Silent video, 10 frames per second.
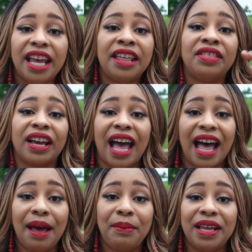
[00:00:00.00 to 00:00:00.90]
in the
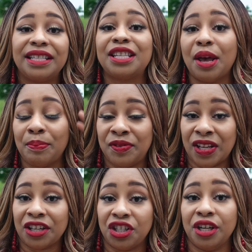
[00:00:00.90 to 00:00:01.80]
comments
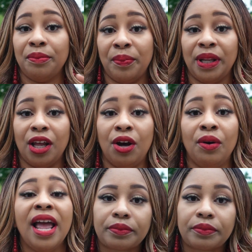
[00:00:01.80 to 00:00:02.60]
section below.